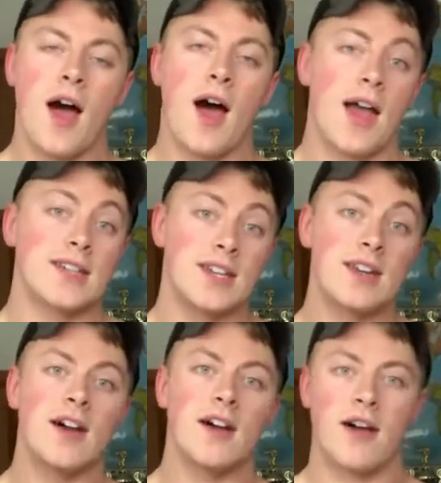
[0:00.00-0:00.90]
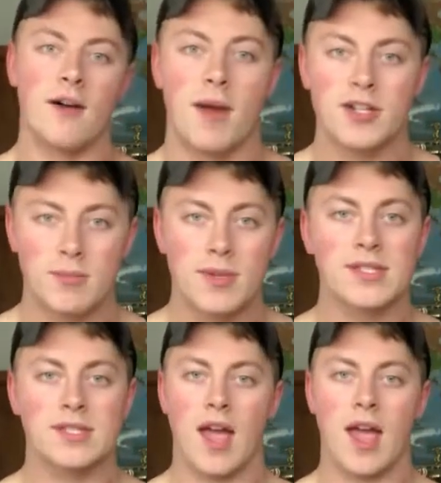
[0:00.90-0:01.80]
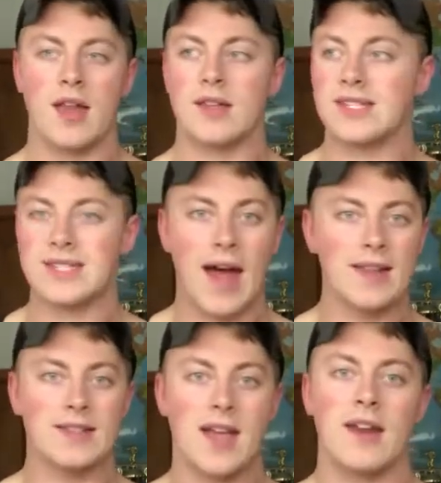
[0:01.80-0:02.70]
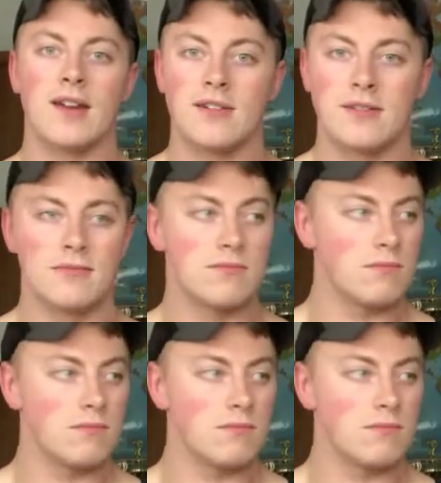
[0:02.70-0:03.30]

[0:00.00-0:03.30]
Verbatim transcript: Uh, I did a, a measurements and stats kind of